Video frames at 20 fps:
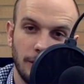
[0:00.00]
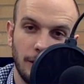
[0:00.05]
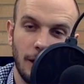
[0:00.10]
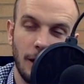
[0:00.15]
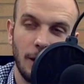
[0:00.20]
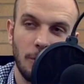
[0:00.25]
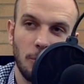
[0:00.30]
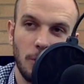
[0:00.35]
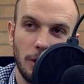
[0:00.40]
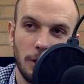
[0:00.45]

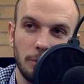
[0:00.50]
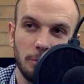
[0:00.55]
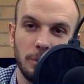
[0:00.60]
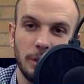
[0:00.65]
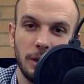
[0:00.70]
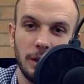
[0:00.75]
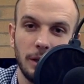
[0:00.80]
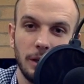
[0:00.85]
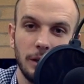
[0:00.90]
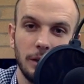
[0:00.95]
I want to
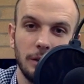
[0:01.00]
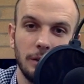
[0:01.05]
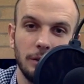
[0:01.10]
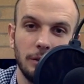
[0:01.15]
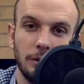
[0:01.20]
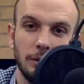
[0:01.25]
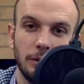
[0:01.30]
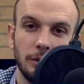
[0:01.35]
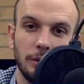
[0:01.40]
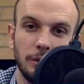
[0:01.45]
be
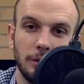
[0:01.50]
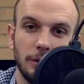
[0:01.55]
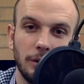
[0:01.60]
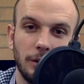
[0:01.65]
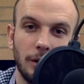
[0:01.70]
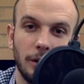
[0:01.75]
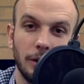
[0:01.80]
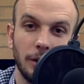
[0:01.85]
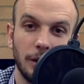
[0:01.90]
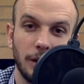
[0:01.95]

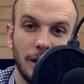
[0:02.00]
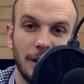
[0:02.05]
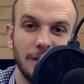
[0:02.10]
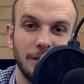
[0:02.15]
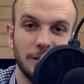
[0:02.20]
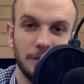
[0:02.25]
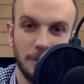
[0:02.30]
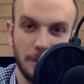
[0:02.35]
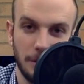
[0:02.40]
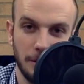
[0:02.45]
on a case
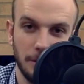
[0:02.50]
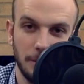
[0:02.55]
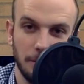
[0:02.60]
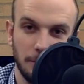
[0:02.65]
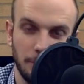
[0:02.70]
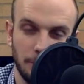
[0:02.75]
study.